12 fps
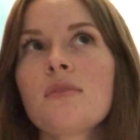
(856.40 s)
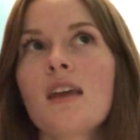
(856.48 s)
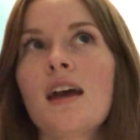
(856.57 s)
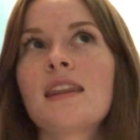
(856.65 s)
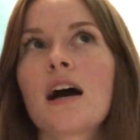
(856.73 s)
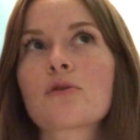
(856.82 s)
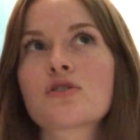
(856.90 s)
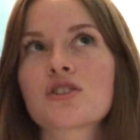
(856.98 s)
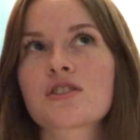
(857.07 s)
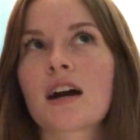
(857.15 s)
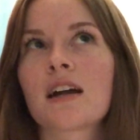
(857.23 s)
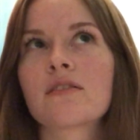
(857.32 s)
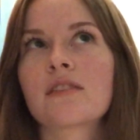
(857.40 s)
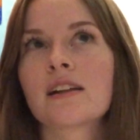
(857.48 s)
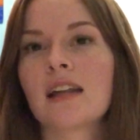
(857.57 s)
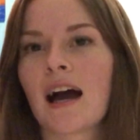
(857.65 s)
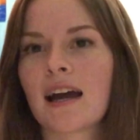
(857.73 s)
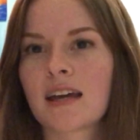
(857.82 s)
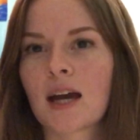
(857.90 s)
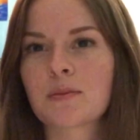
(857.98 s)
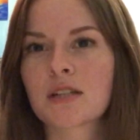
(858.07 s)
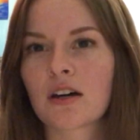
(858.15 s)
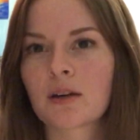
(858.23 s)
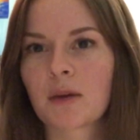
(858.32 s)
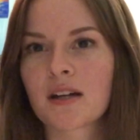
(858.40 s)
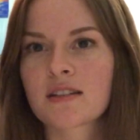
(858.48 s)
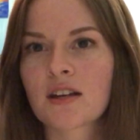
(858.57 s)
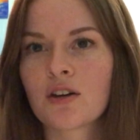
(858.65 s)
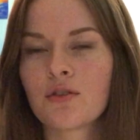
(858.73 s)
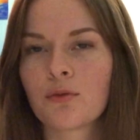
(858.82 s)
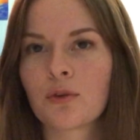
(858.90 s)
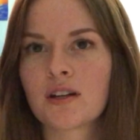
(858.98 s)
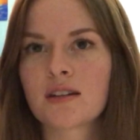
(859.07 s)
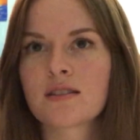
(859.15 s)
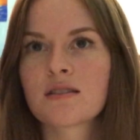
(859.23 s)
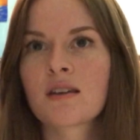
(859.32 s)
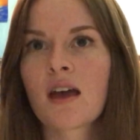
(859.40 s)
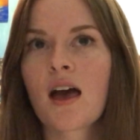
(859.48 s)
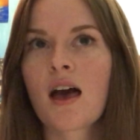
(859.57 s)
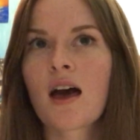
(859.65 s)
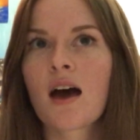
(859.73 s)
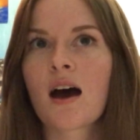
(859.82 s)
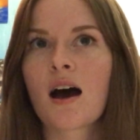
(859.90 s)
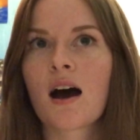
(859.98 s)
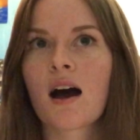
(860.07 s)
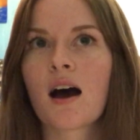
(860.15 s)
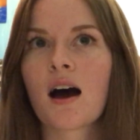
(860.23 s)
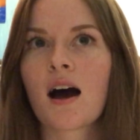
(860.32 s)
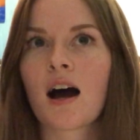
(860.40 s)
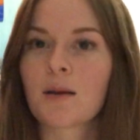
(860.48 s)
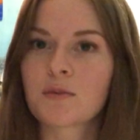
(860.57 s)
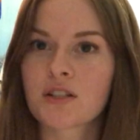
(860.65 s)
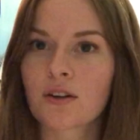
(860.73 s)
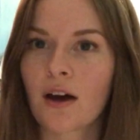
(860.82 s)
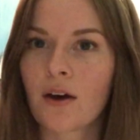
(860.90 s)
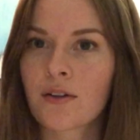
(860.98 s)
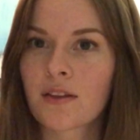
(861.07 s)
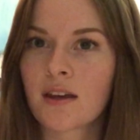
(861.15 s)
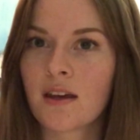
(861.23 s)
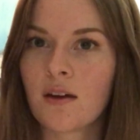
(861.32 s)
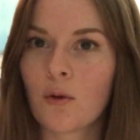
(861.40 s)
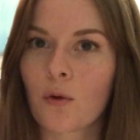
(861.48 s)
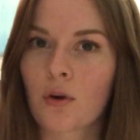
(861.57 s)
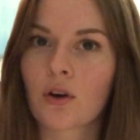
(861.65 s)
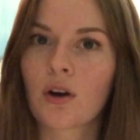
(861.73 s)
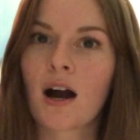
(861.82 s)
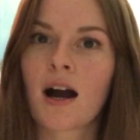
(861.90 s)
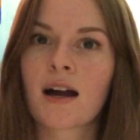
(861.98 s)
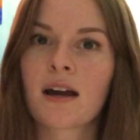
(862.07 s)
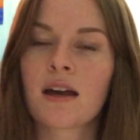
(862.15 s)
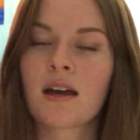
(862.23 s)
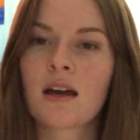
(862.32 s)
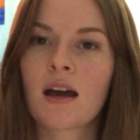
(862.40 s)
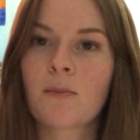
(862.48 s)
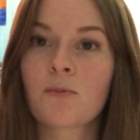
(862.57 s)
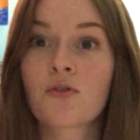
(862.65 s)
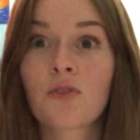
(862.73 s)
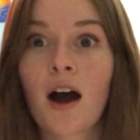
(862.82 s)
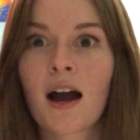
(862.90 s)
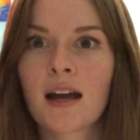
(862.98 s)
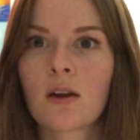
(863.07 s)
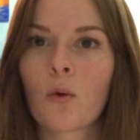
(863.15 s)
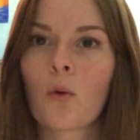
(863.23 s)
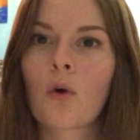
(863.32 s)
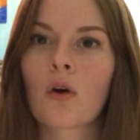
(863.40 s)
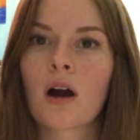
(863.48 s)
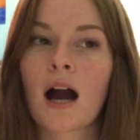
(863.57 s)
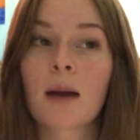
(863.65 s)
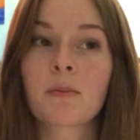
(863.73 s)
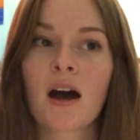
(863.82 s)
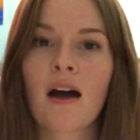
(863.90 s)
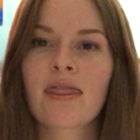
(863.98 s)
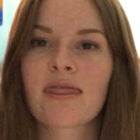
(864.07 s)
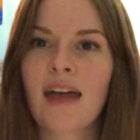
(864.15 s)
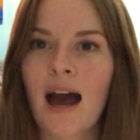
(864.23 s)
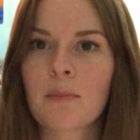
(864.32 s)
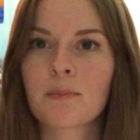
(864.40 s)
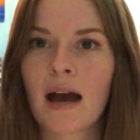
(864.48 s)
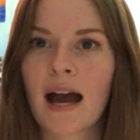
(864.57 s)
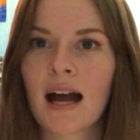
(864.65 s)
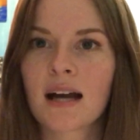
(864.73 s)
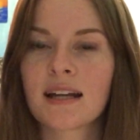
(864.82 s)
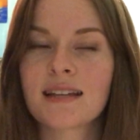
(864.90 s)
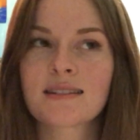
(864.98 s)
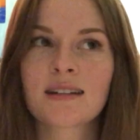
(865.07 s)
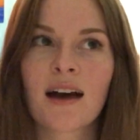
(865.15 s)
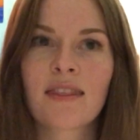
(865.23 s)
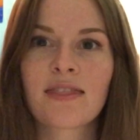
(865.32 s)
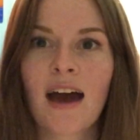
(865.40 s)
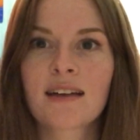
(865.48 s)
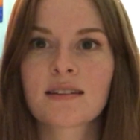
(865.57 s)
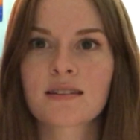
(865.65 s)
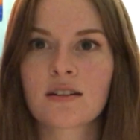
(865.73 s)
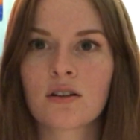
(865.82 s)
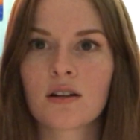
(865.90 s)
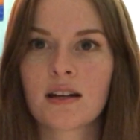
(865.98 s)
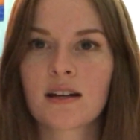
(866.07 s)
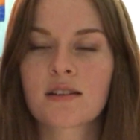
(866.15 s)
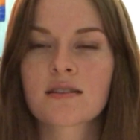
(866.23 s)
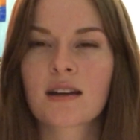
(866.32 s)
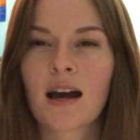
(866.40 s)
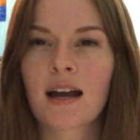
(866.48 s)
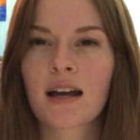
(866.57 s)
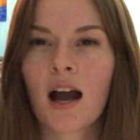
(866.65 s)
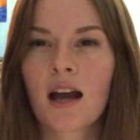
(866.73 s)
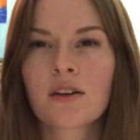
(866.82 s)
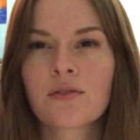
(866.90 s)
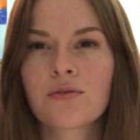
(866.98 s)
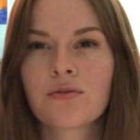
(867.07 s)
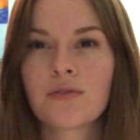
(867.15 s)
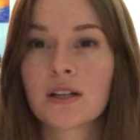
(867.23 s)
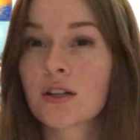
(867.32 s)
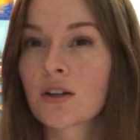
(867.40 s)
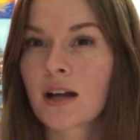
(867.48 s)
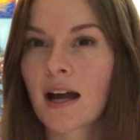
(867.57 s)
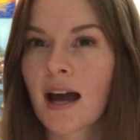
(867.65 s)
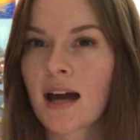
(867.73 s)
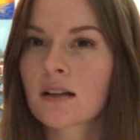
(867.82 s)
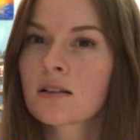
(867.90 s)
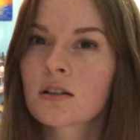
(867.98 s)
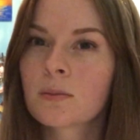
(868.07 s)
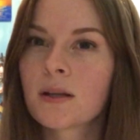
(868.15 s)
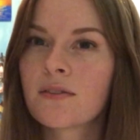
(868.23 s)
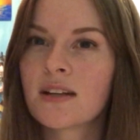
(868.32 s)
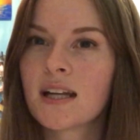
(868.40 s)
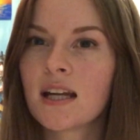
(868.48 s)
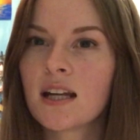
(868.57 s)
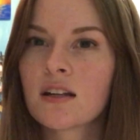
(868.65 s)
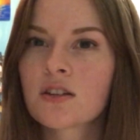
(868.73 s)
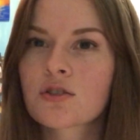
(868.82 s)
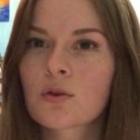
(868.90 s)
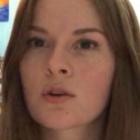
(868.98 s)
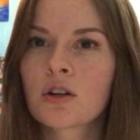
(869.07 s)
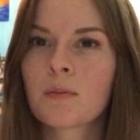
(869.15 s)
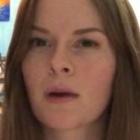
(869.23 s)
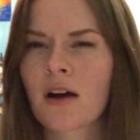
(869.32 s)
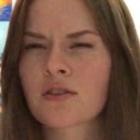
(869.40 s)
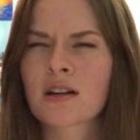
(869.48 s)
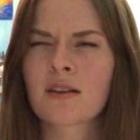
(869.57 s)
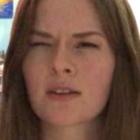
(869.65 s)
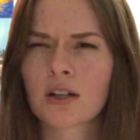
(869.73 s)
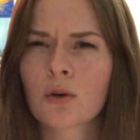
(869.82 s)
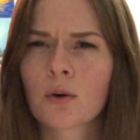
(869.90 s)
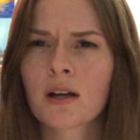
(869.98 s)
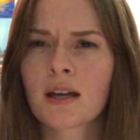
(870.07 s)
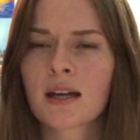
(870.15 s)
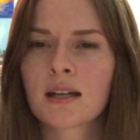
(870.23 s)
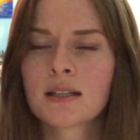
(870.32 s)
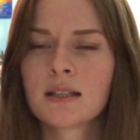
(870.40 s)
And that was just kind of the lie I kept telling myself, was I'm still healthy, or I am fine, or I'm not that bad, it's not that serious. I kind of figured I had a little bit of an eating disorder, but I was kind of ignoring it,